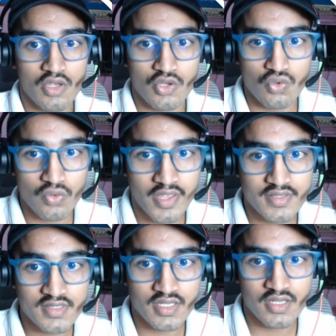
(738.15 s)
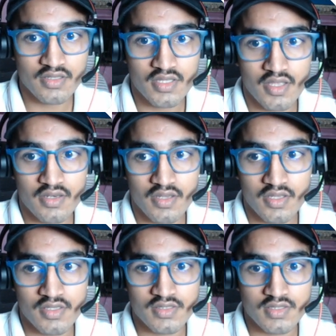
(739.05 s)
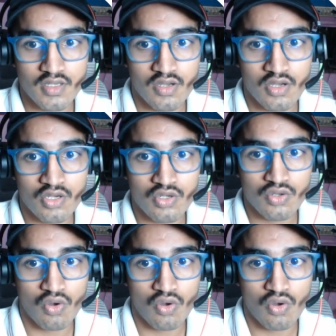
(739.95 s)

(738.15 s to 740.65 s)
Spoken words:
you can see there is a